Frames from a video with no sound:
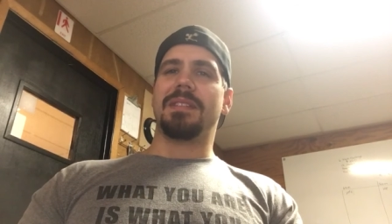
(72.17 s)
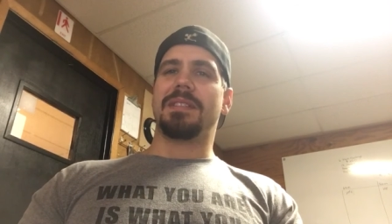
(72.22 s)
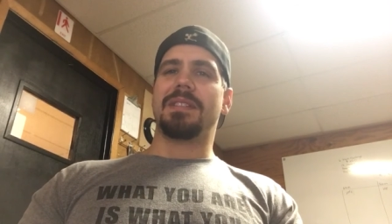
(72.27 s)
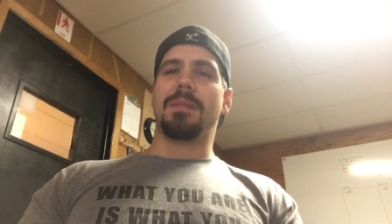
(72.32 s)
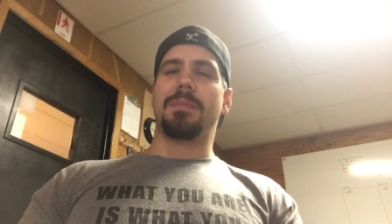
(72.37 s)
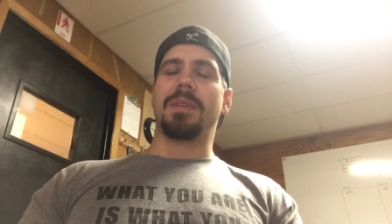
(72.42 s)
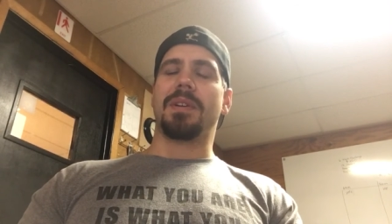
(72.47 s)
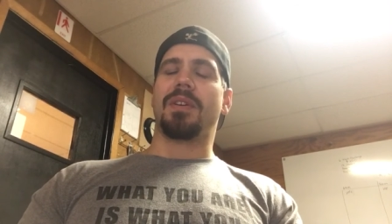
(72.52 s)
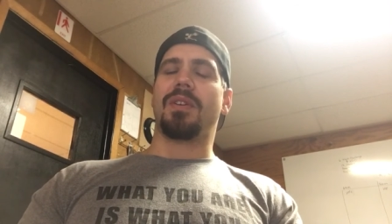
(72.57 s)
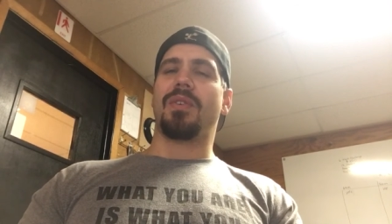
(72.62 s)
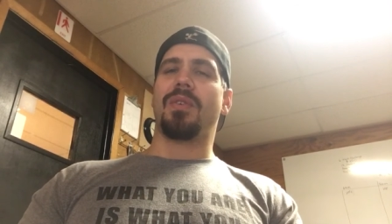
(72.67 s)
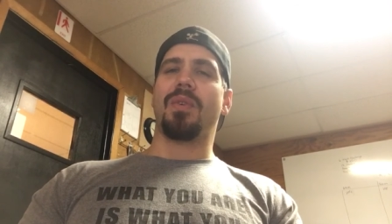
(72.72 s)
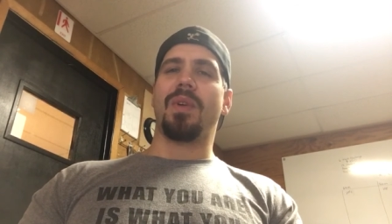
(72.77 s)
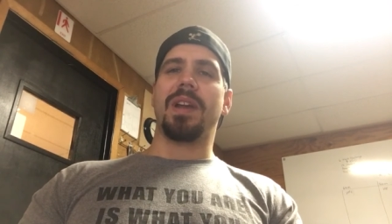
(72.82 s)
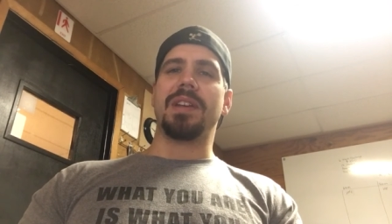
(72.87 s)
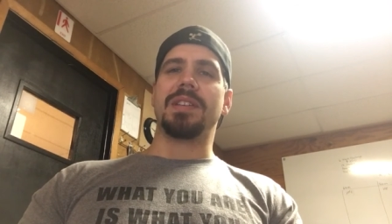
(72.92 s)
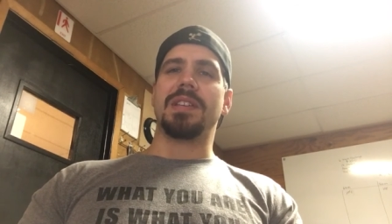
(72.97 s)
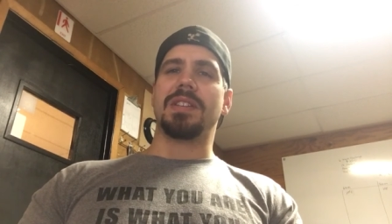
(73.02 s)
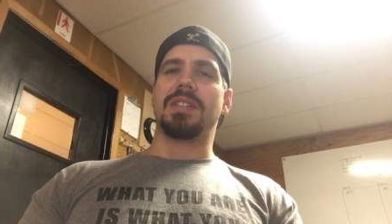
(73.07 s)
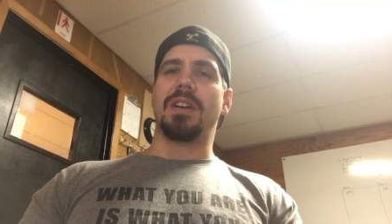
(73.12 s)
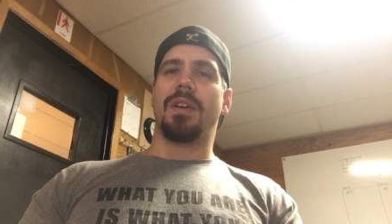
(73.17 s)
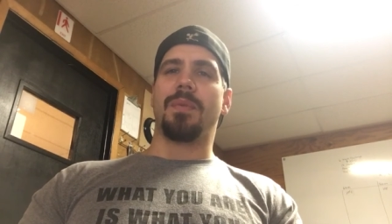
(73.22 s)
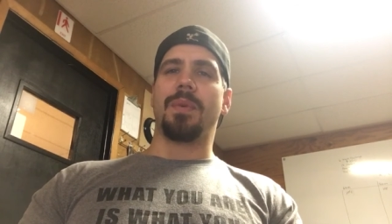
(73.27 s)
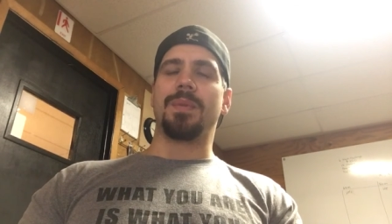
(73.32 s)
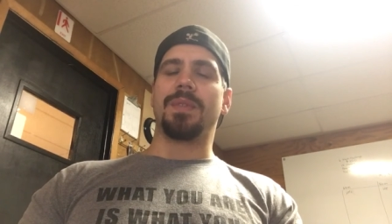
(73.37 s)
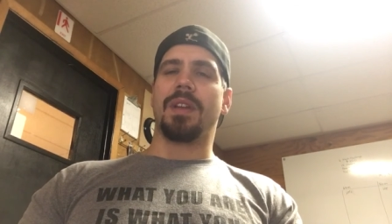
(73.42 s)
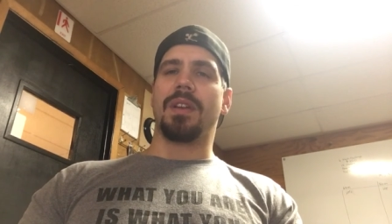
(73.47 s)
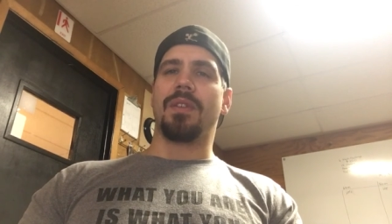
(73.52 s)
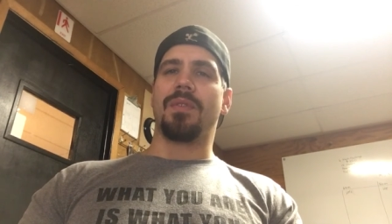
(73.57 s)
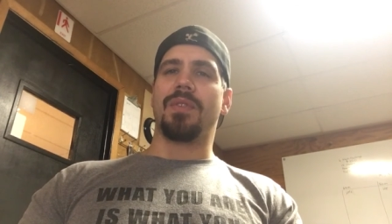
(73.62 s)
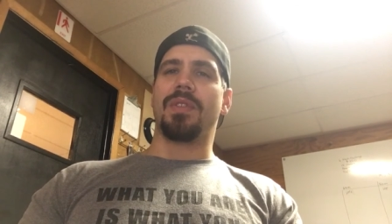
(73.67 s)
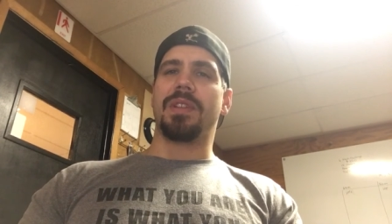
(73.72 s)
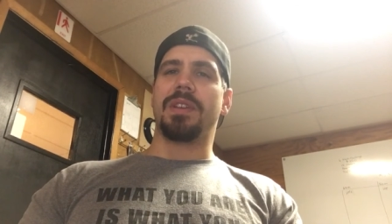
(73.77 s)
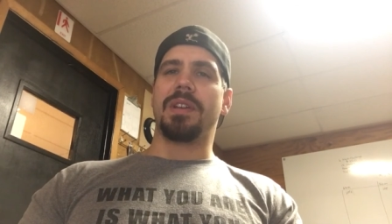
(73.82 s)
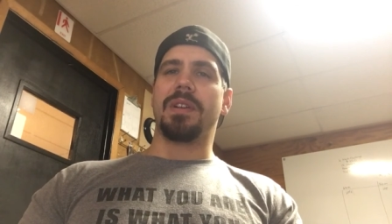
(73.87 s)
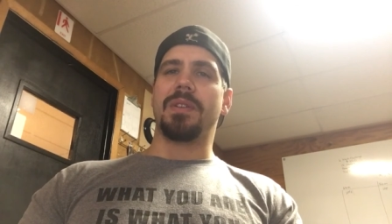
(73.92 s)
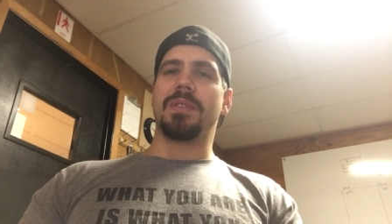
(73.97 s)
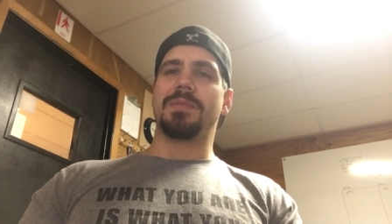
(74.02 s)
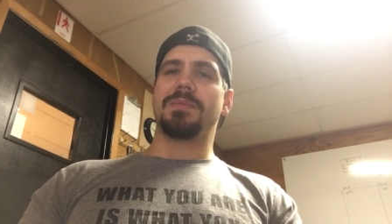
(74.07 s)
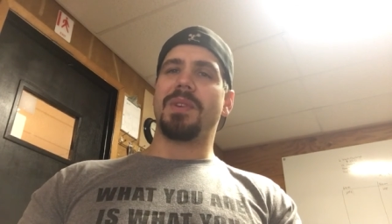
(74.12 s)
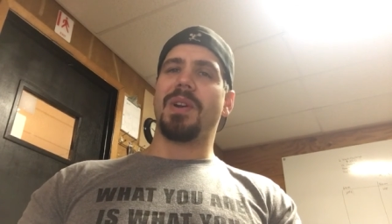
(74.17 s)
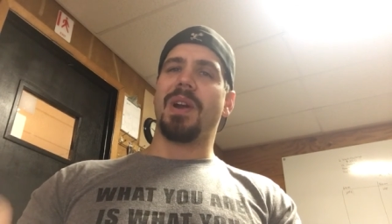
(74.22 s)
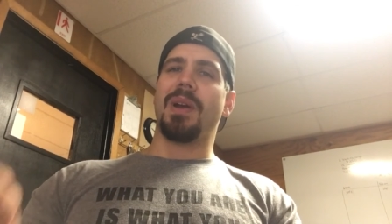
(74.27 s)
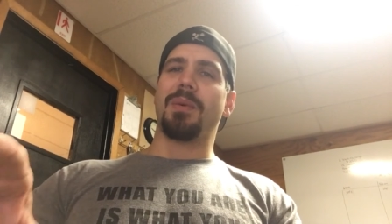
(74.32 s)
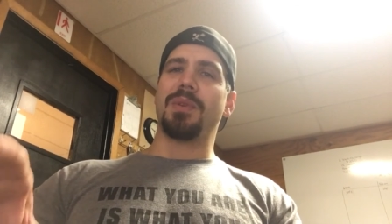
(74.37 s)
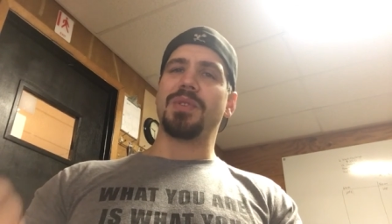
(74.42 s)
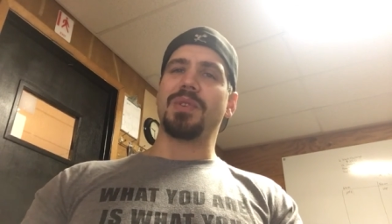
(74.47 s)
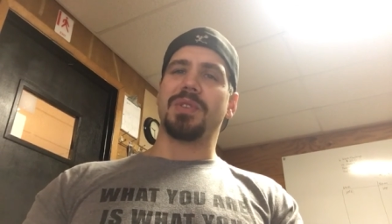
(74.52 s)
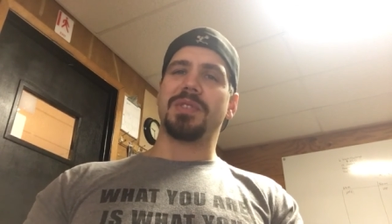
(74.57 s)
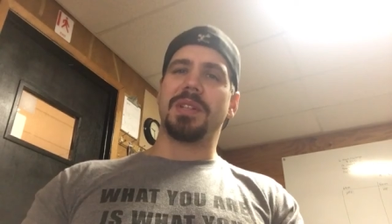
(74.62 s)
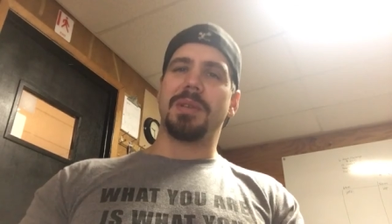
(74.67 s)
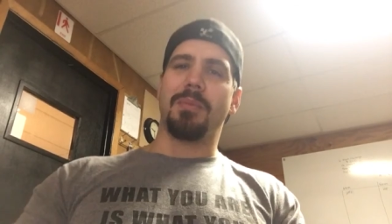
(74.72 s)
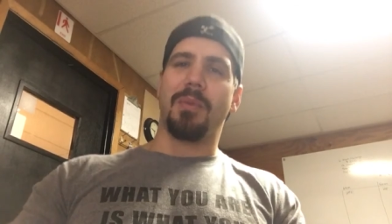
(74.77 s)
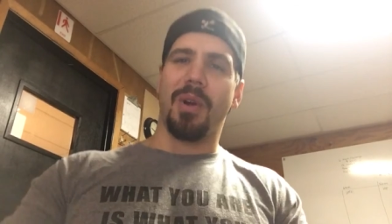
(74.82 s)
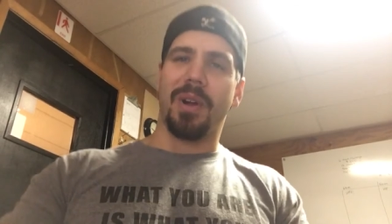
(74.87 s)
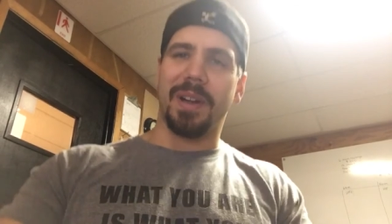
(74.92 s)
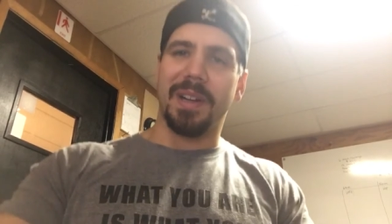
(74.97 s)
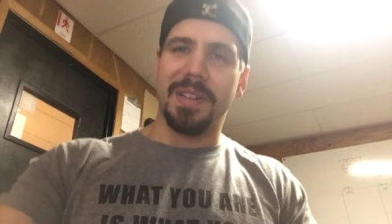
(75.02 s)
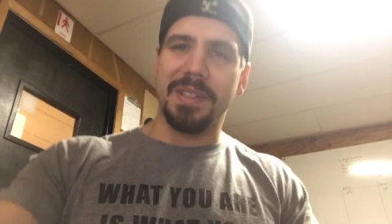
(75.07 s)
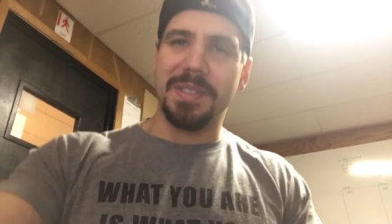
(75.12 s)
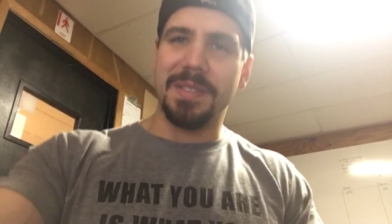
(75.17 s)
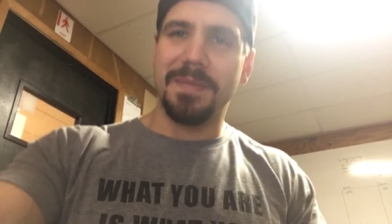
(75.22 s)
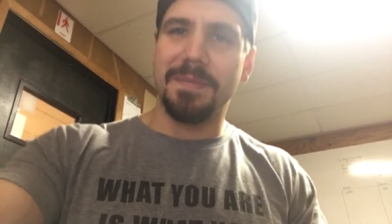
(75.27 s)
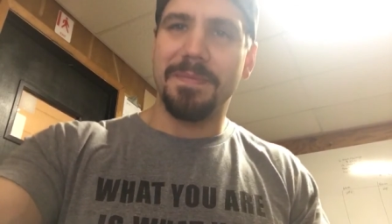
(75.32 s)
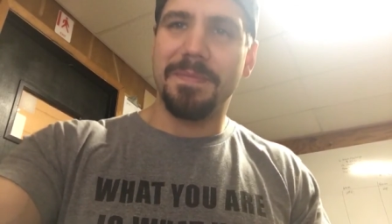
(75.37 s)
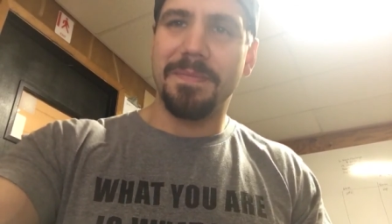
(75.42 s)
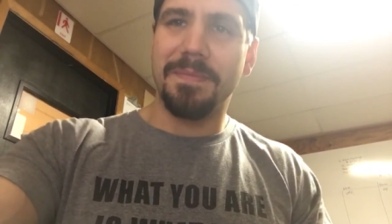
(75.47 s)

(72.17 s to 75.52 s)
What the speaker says: some of the crazy stuff we've done over the years. All right, we'll talk to you tomorrow, guys.